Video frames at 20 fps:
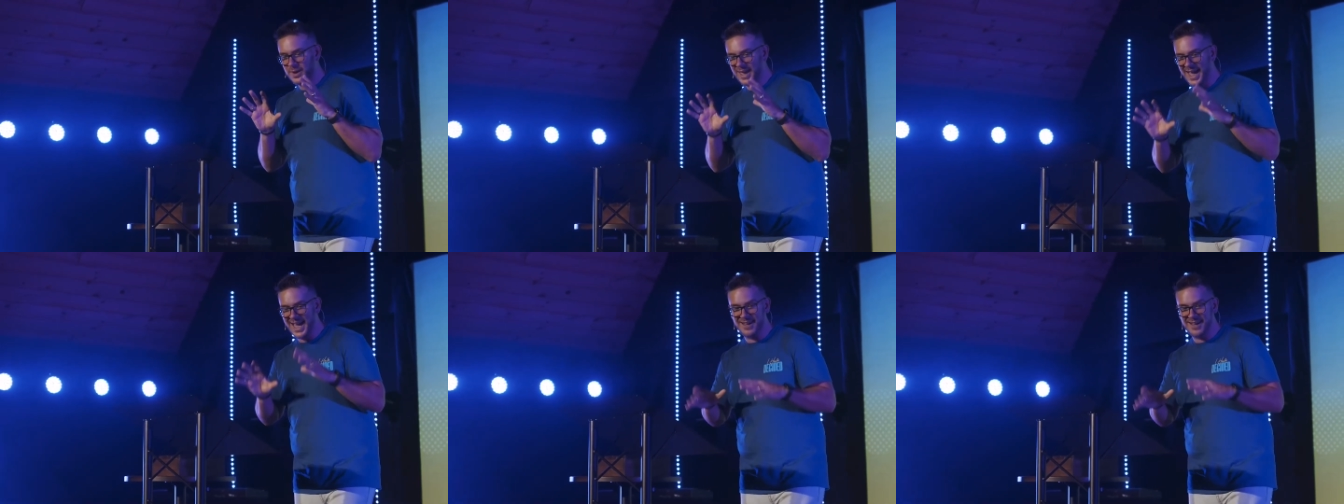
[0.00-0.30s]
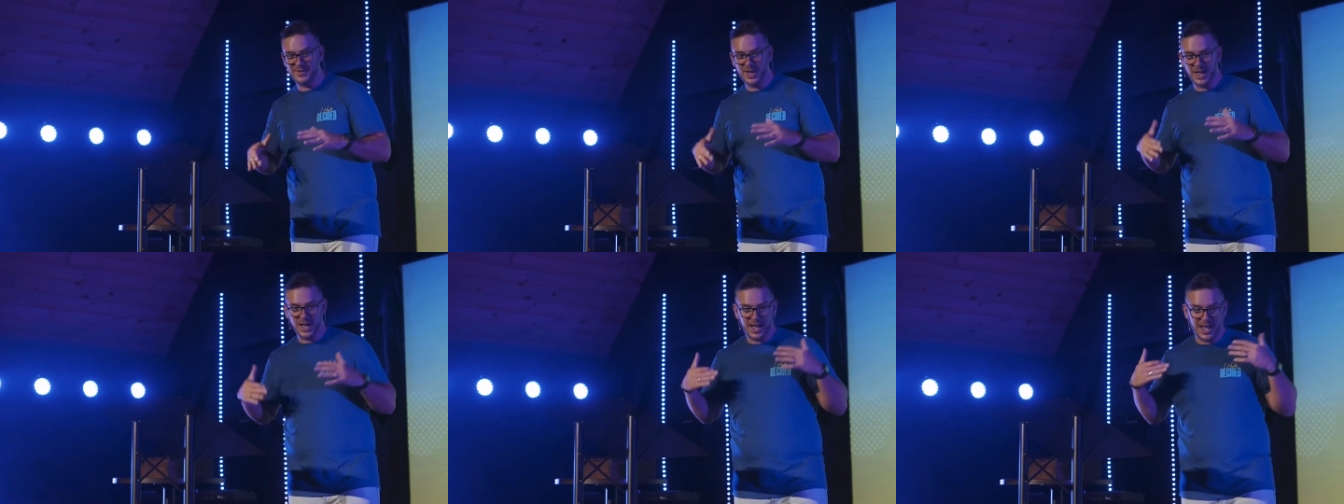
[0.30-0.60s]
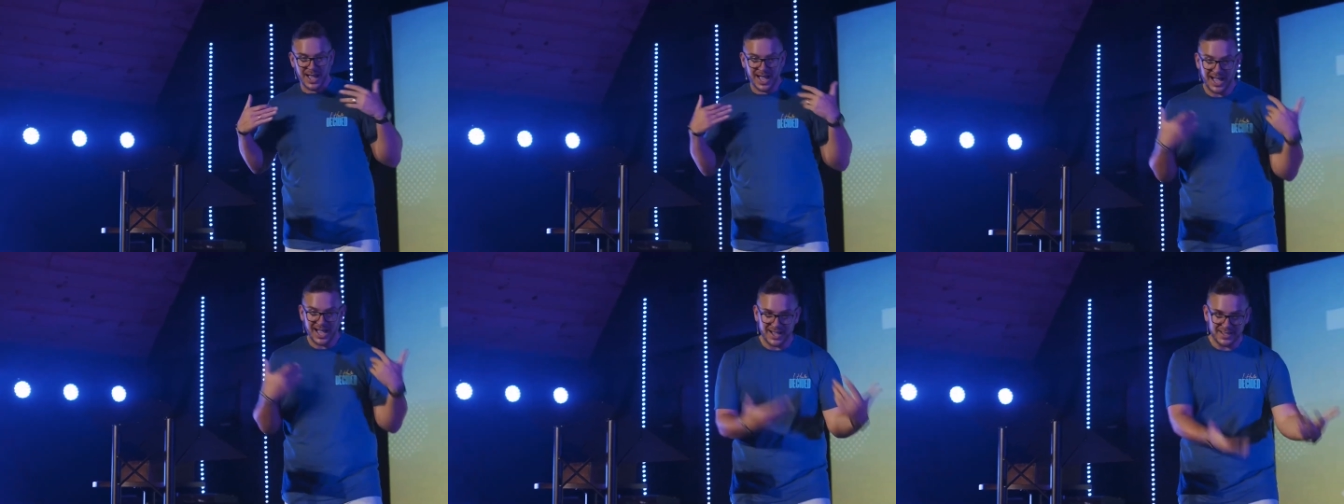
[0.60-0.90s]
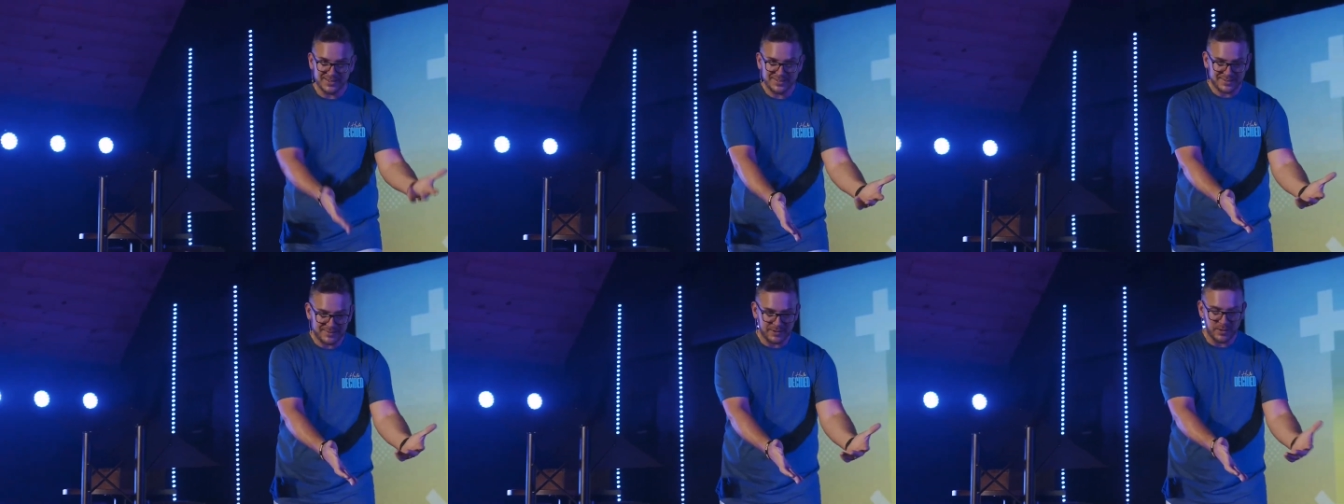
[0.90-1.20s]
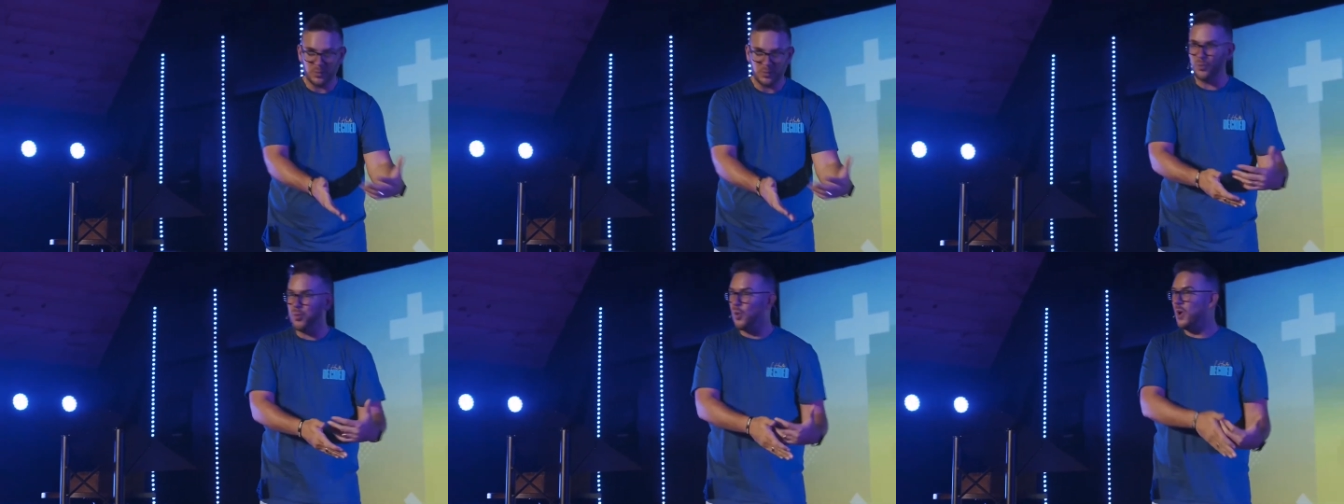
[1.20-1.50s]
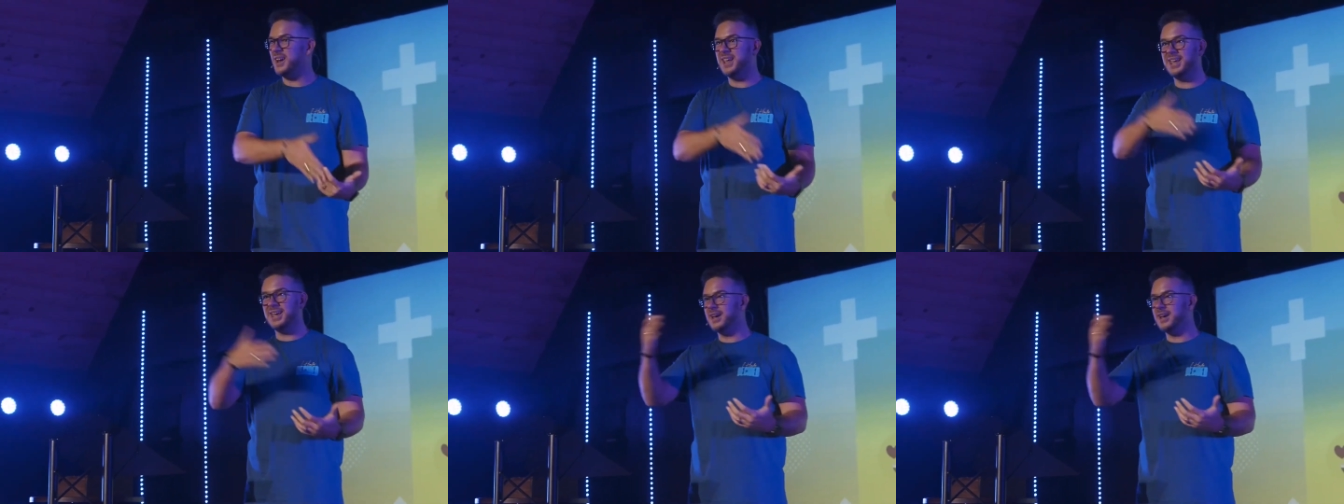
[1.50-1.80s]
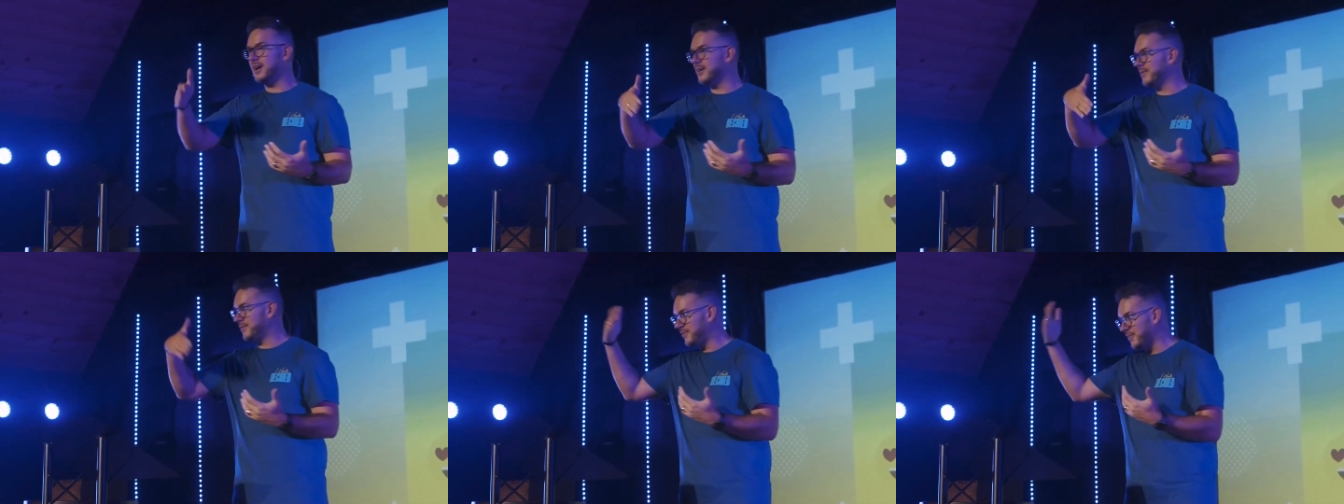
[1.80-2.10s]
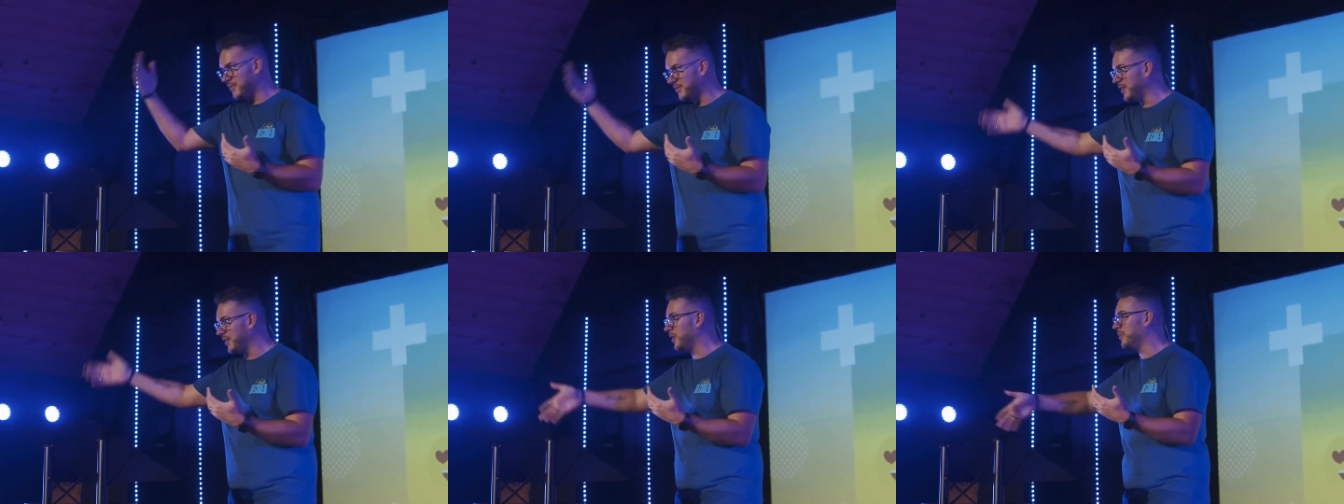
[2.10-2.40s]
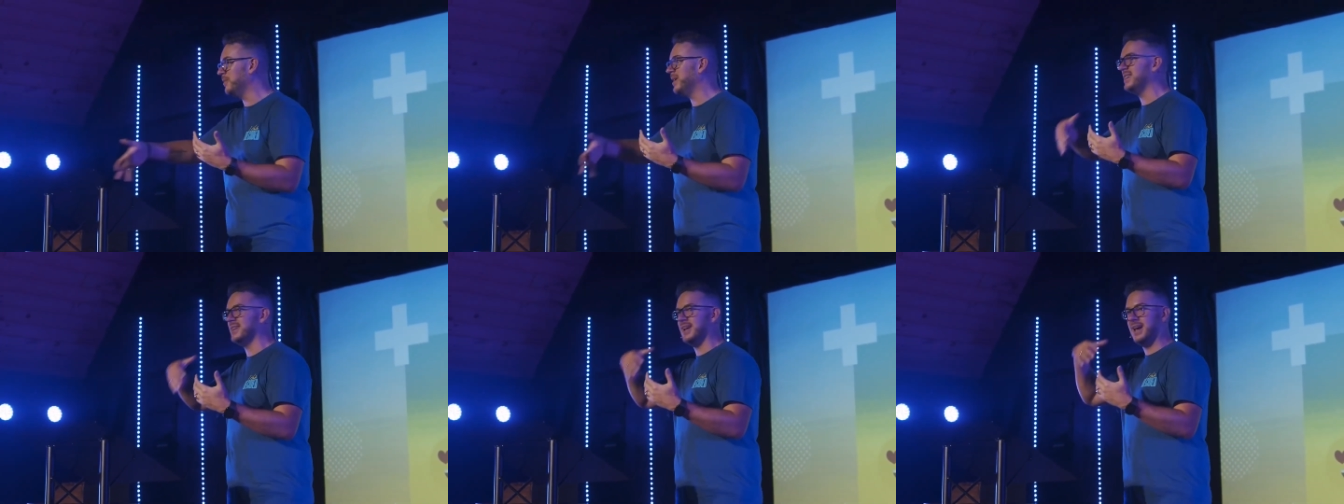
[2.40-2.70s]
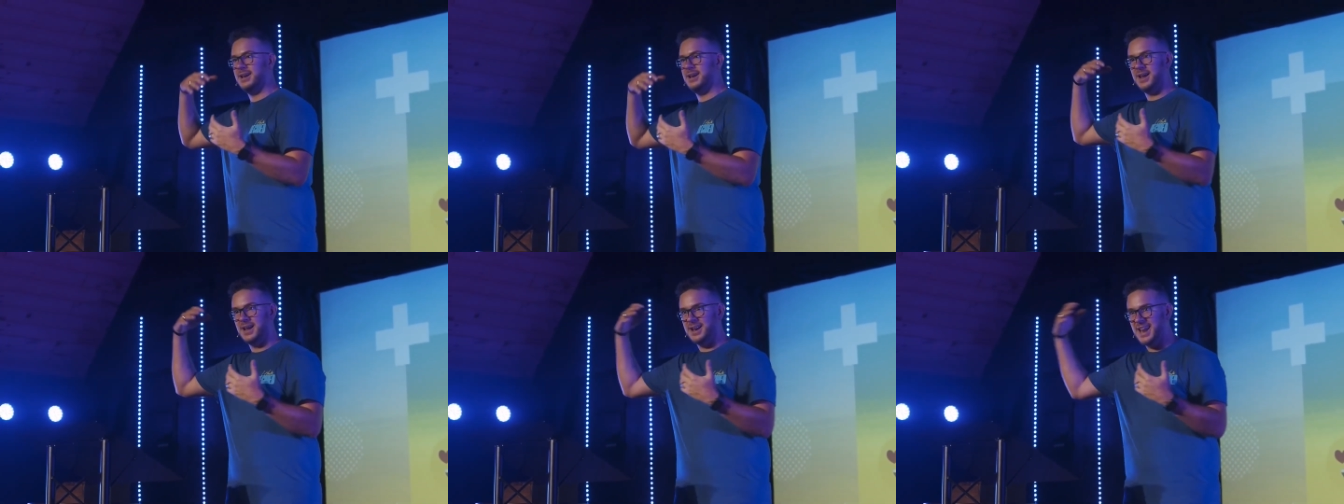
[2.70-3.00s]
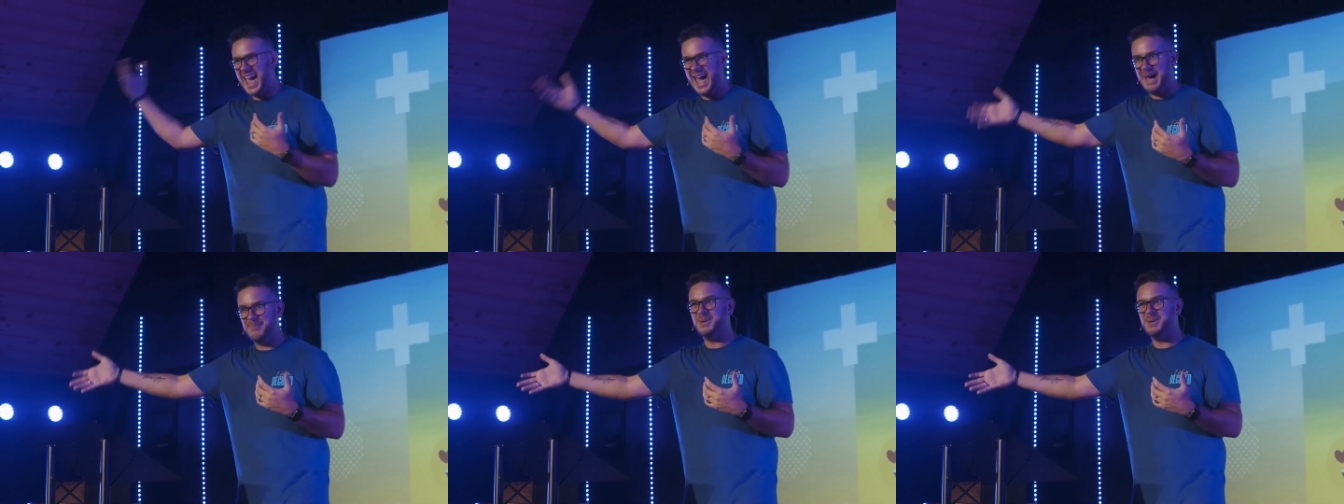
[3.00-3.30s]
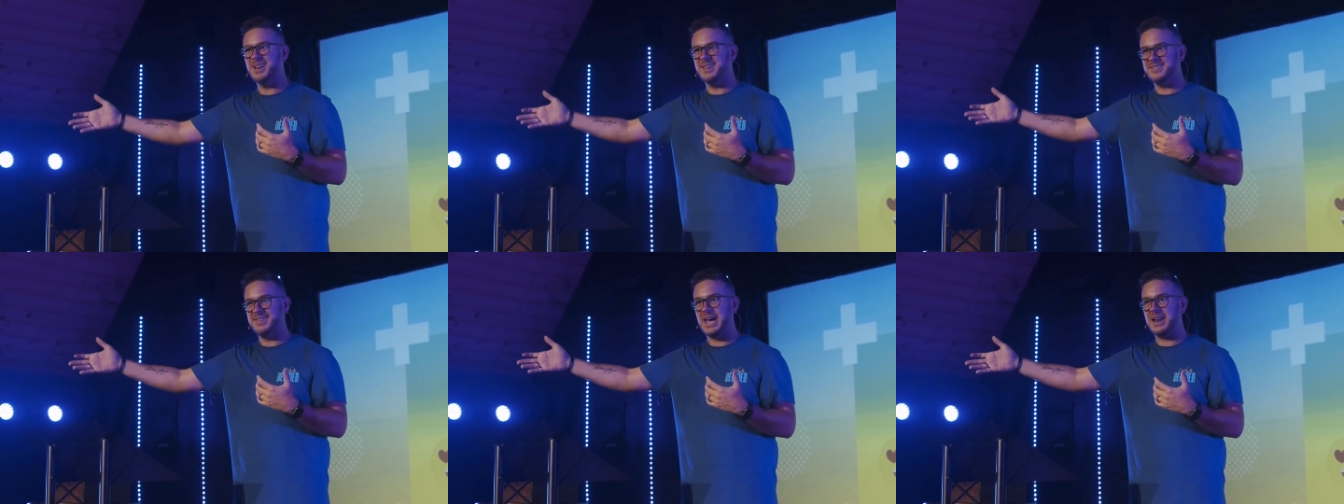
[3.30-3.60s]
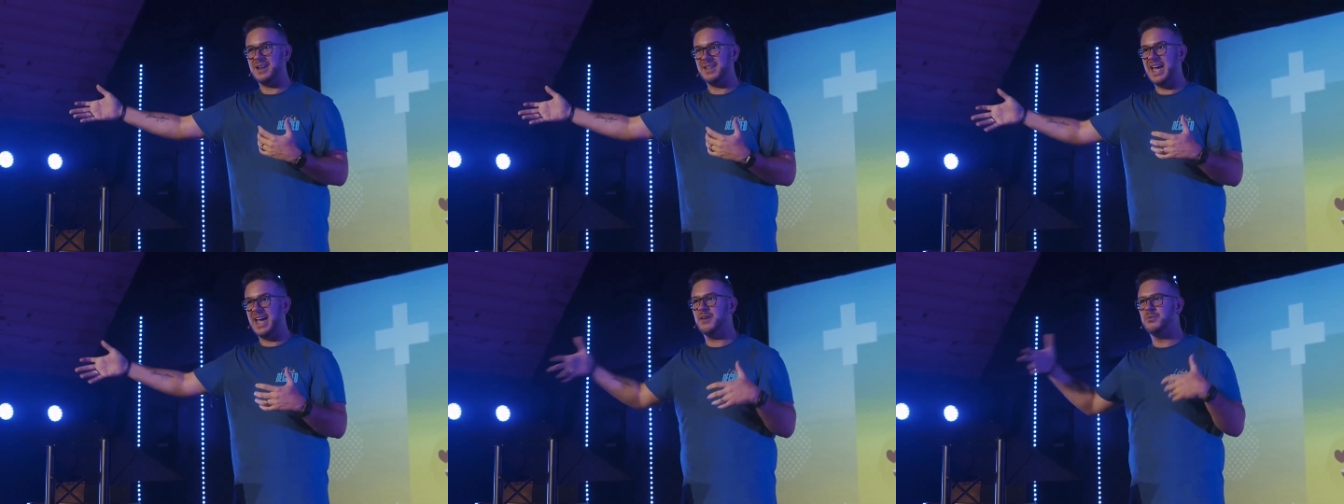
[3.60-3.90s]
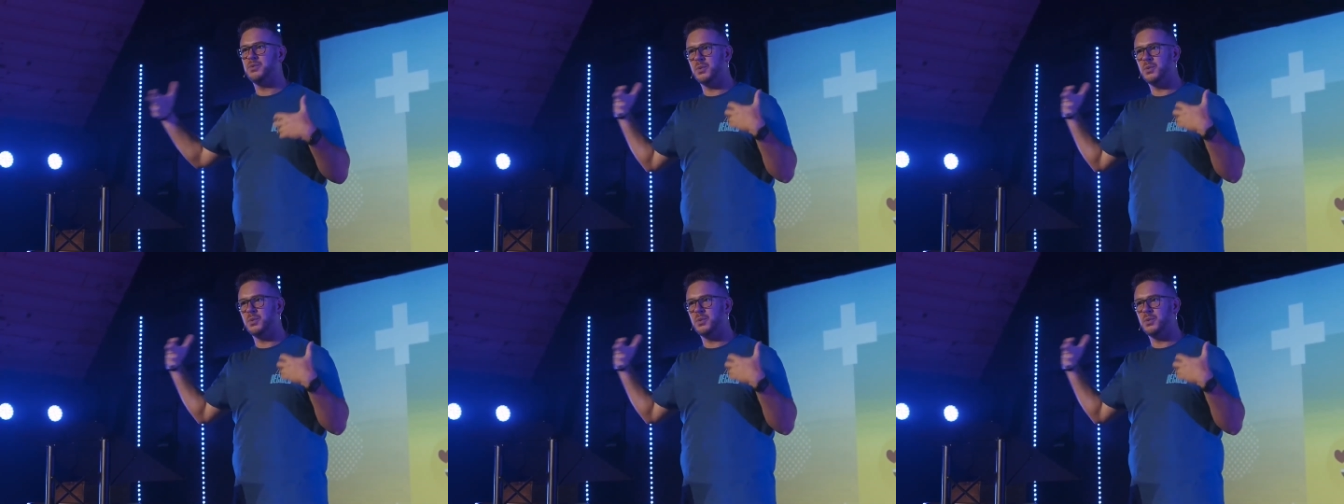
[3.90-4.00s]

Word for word: have us wanting fulfillment and, and happiness out of life.